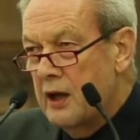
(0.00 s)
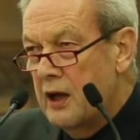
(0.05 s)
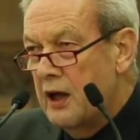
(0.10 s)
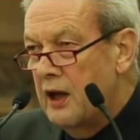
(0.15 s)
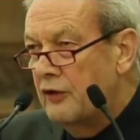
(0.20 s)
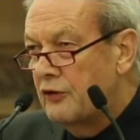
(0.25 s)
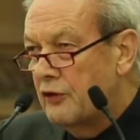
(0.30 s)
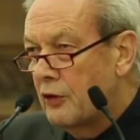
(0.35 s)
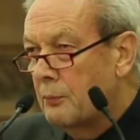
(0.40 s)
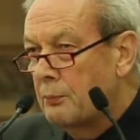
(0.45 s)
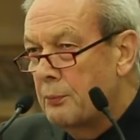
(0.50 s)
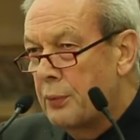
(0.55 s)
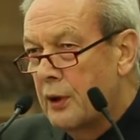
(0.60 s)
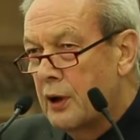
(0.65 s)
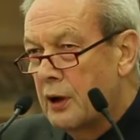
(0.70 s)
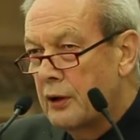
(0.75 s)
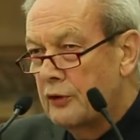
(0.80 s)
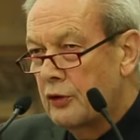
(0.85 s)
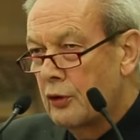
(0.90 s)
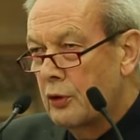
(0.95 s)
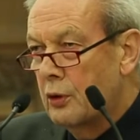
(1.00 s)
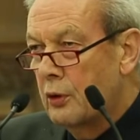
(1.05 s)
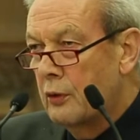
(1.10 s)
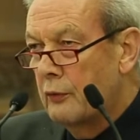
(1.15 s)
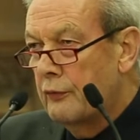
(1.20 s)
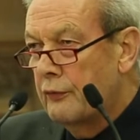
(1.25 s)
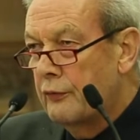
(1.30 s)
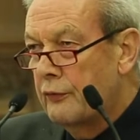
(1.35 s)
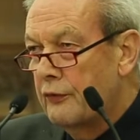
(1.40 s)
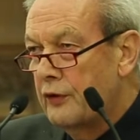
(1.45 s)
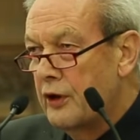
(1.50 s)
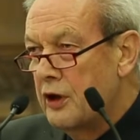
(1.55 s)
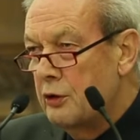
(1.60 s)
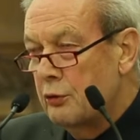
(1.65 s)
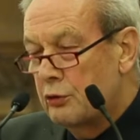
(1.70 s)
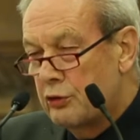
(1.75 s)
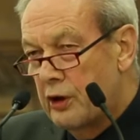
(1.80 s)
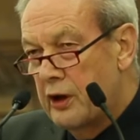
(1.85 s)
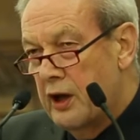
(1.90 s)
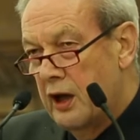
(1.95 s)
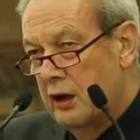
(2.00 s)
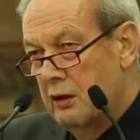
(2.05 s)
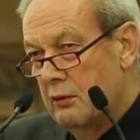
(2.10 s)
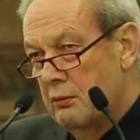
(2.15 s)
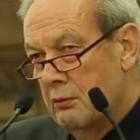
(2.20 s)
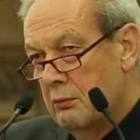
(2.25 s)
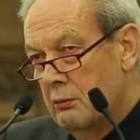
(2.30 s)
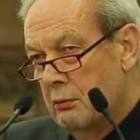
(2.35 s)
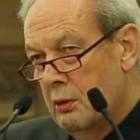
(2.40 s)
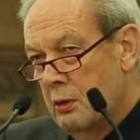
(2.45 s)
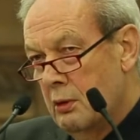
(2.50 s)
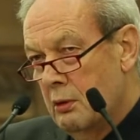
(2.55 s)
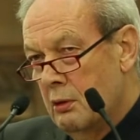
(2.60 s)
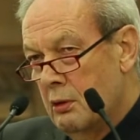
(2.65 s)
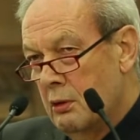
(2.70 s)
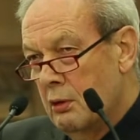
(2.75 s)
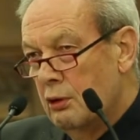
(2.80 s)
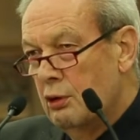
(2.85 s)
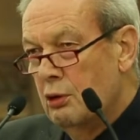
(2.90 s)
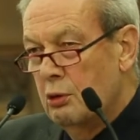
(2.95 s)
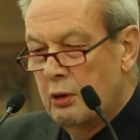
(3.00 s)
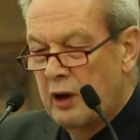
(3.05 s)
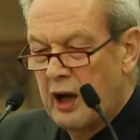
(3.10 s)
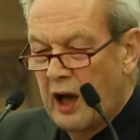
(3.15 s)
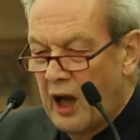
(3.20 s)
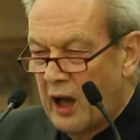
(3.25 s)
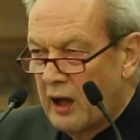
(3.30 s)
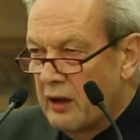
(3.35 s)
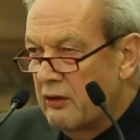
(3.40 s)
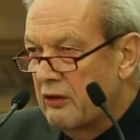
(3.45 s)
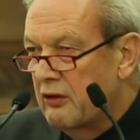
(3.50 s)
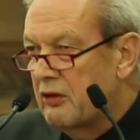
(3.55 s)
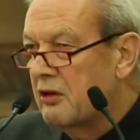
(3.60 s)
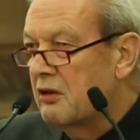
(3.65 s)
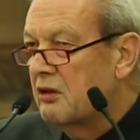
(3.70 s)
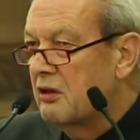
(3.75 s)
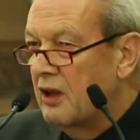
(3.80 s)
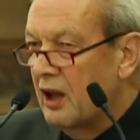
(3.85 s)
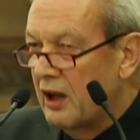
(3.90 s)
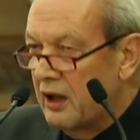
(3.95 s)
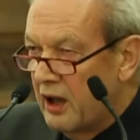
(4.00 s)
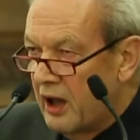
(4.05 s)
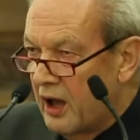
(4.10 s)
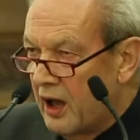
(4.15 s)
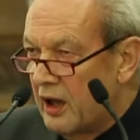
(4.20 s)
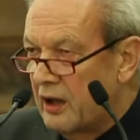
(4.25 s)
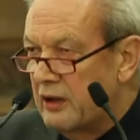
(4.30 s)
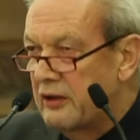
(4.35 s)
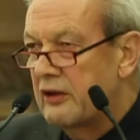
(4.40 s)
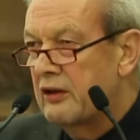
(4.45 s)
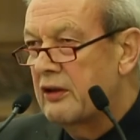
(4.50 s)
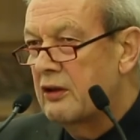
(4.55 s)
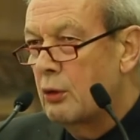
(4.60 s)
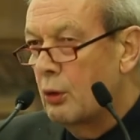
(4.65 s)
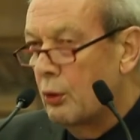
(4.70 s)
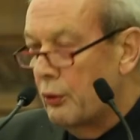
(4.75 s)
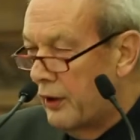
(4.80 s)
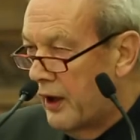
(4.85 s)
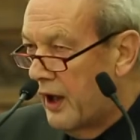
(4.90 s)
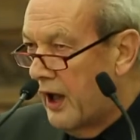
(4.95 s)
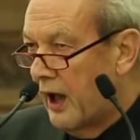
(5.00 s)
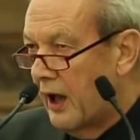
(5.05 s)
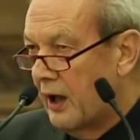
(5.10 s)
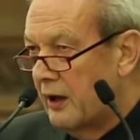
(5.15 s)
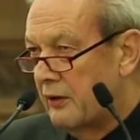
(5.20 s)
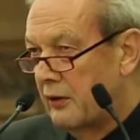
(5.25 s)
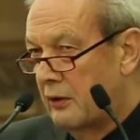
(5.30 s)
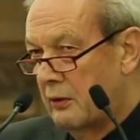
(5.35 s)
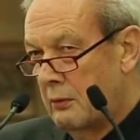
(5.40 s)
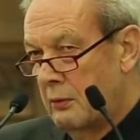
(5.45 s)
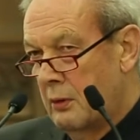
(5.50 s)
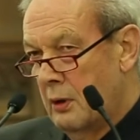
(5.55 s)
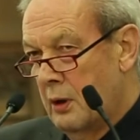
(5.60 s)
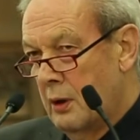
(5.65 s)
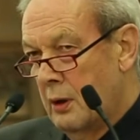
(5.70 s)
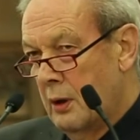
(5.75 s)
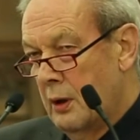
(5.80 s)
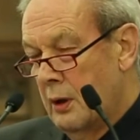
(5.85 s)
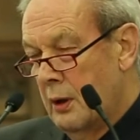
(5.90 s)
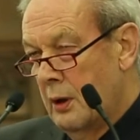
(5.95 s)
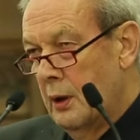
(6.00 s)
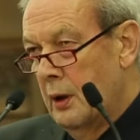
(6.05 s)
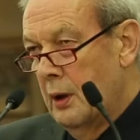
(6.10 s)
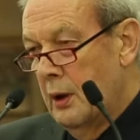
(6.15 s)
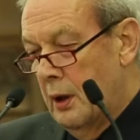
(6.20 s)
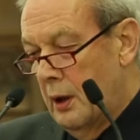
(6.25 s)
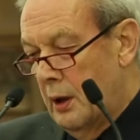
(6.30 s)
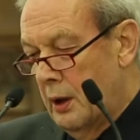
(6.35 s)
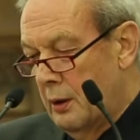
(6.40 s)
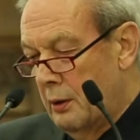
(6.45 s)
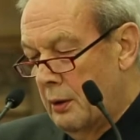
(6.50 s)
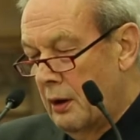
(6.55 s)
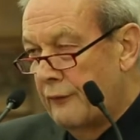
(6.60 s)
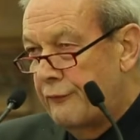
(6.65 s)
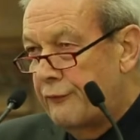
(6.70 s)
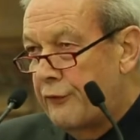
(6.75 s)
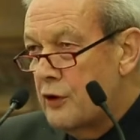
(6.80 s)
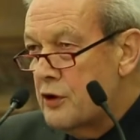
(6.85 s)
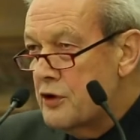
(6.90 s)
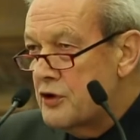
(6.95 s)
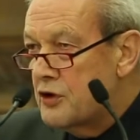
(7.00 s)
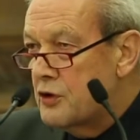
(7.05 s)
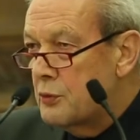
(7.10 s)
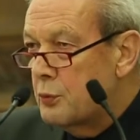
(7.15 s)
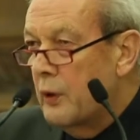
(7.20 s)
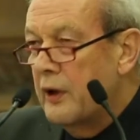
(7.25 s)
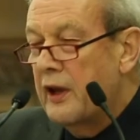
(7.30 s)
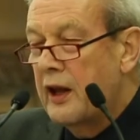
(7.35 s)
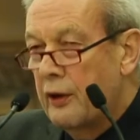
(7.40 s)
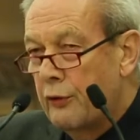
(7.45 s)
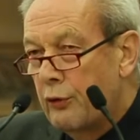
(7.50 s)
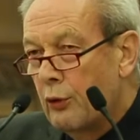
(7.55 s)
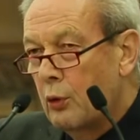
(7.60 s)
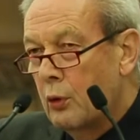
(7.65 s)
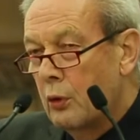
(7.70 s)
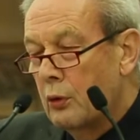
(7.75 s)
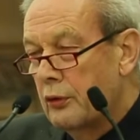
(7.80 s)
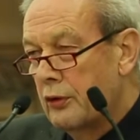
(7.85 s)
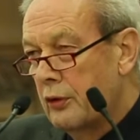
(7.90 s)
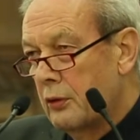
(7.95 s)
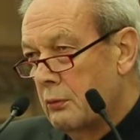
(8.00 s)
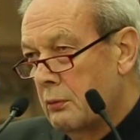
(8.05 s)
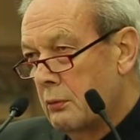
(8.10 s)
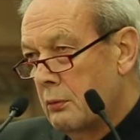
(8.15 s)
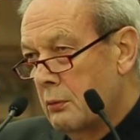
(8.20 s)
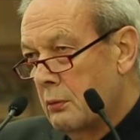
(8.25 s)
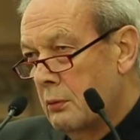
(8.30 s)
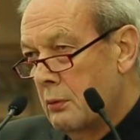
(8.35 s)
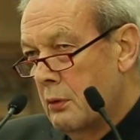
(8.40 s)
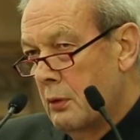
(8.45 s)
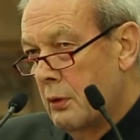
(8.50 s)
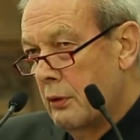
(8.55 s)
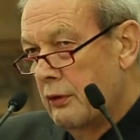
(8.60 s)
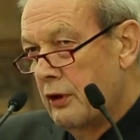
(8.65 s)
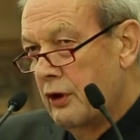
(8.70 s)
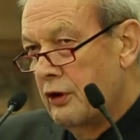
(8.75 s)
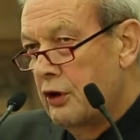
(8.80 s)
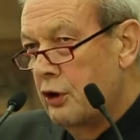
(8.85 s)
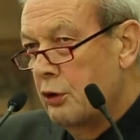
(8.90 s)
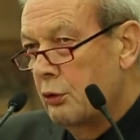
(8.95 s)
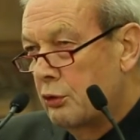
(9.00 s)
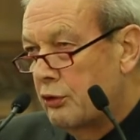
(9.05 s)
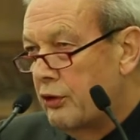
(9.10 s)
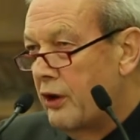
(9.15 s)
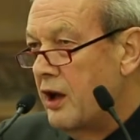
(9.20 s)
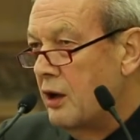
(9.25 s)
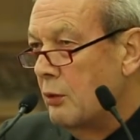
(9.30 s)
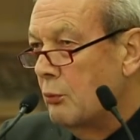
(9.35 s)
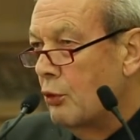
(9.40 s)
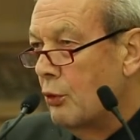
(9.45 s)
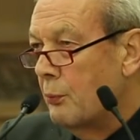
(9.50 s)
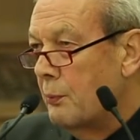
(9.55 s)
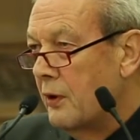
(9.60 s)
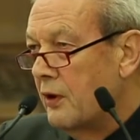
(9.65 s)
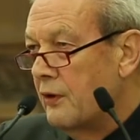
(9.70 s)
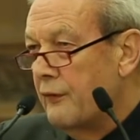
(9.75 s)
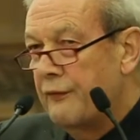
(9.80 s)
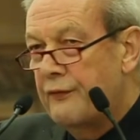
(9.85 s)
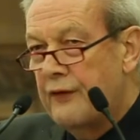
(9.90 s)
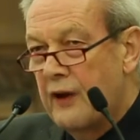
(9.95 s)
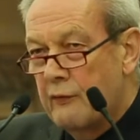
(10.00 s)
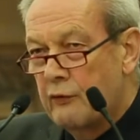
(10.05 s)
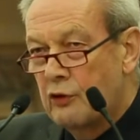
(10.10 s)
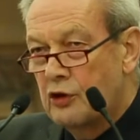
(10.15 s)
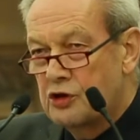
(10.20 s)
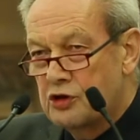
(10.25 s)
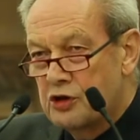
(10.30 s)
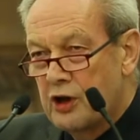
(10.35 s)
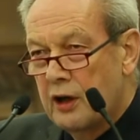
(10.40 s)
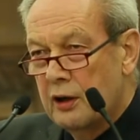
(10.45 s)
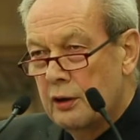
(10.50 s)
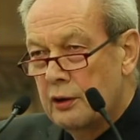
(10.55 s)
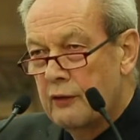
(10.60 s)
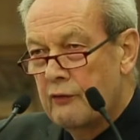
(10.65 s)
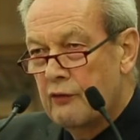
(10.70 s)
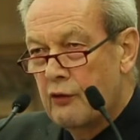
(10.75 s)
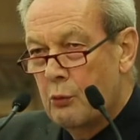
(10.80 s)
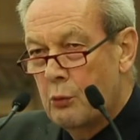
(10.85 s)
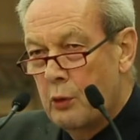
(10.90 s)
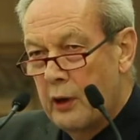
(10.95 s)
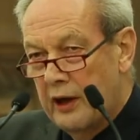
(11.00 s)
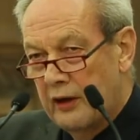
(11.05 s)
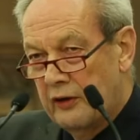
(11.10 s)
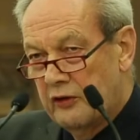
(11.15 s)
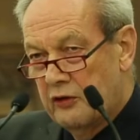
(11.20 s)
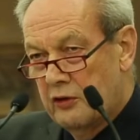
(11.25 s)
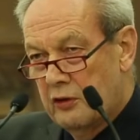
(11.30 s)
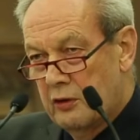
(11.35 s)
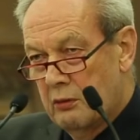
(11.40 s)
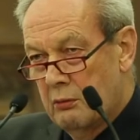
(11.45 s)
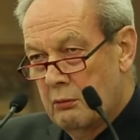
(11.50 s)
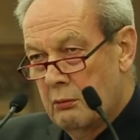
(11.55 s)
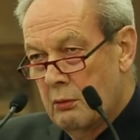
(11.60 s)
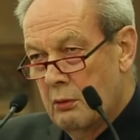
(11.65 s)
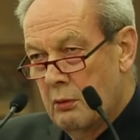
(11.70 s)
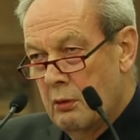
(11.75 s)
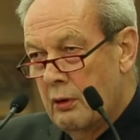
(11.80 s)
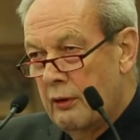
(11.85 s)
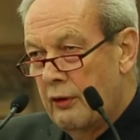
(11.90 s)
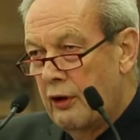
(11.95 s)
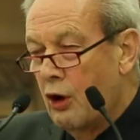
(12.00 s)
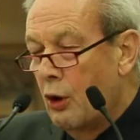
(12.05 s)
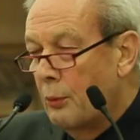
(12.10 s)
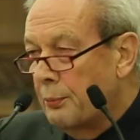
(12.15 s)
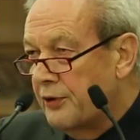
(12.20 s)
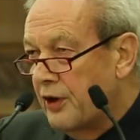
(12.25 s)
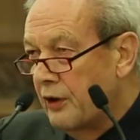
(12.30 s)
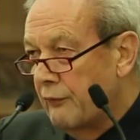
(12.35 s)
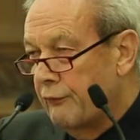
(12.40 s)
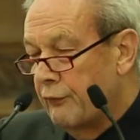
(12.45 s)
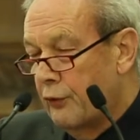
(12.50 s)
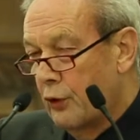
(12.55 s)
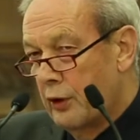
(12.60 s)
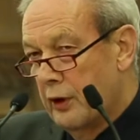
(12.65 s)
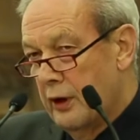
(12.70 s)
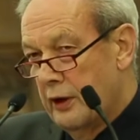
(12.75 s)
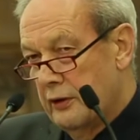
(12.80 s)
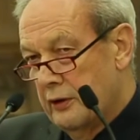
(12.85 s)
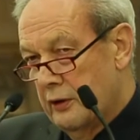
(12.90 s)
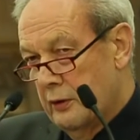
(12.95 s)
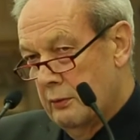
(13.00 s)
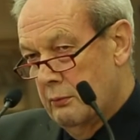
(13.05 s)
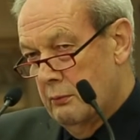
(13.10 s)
eastern part of the Ukraine, Lugansk, Donetsk, all that. At first, when they thought that the Ukraine would be the favored child of the West, they opted for it.